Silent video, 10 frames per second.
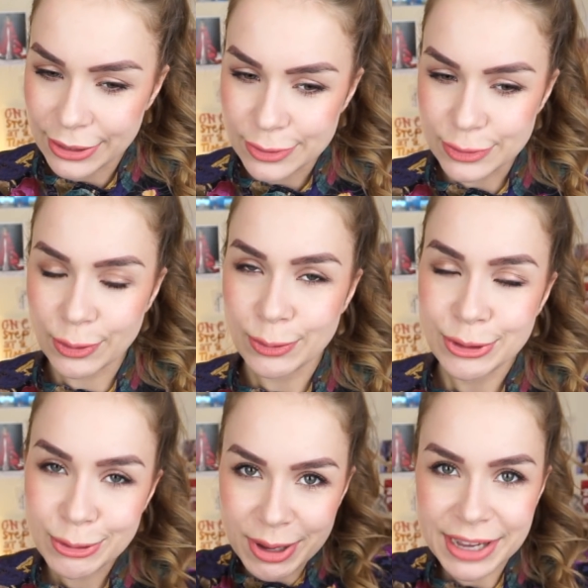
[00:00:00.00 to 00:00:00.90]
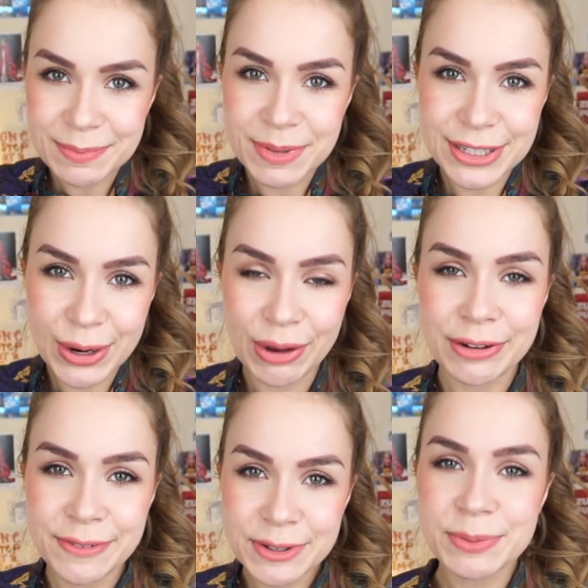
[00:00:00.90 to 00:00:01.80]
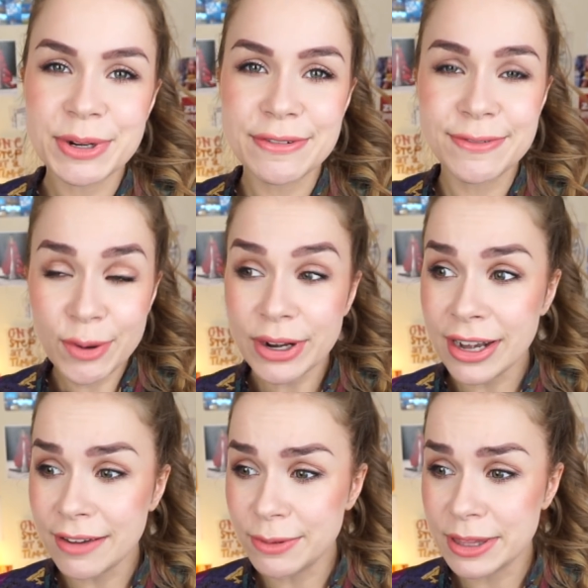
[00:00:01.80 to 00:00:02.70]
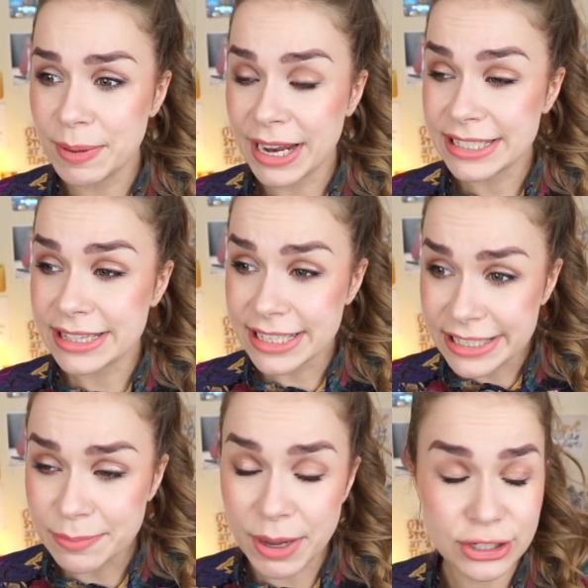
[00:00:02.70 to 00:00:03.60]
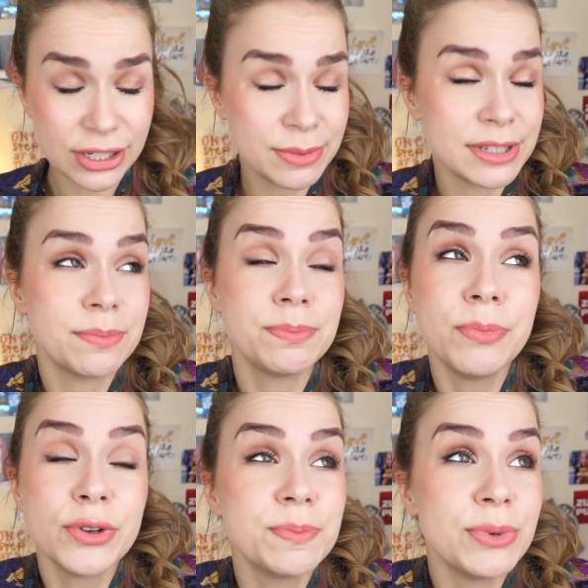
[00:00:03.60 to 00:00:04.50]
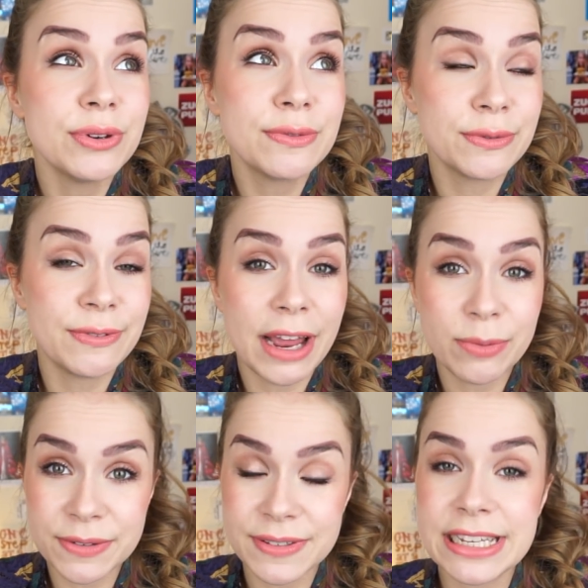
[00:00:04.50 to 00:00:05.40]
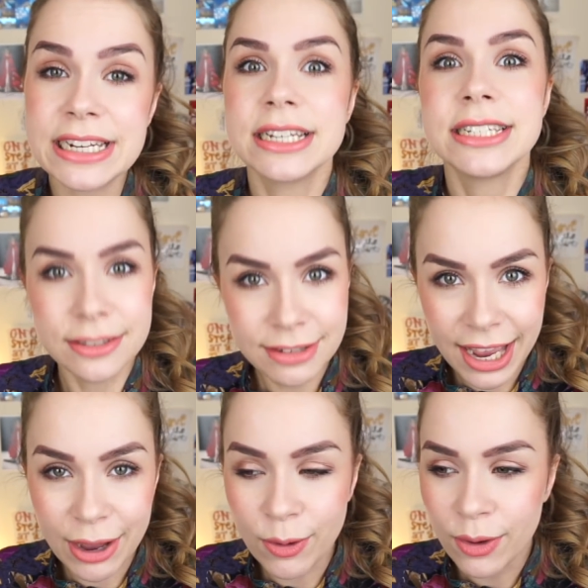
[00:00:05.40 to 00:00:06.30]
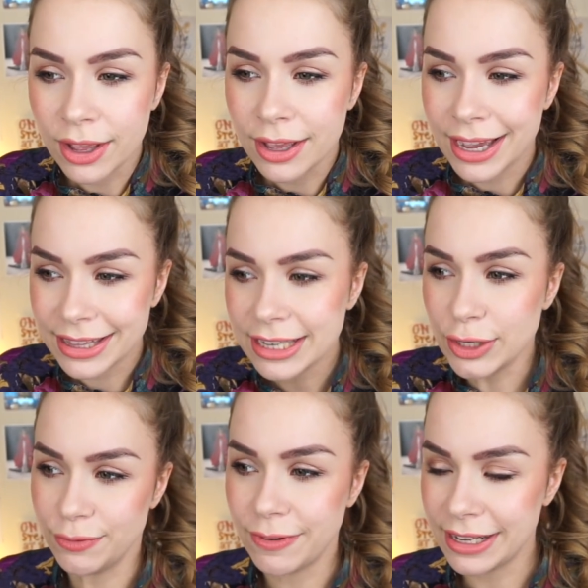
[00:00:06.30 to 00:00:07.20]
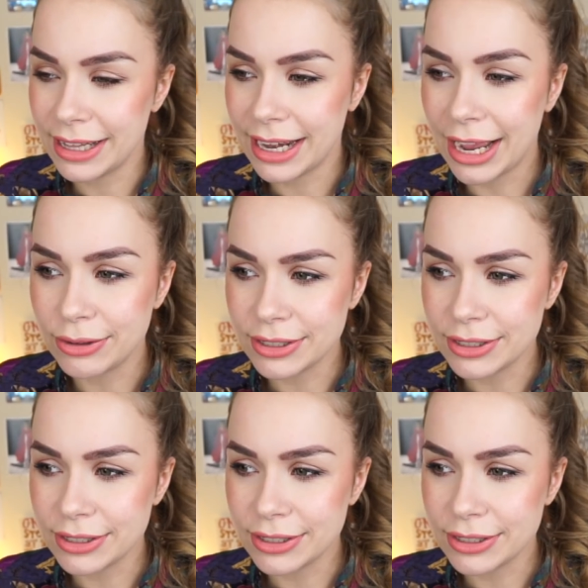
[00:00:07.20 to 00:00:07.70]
So you guys must know how it feels when you fall in love with a place this much, and it was the most beautiful flat we've seen until now, and then you find that out.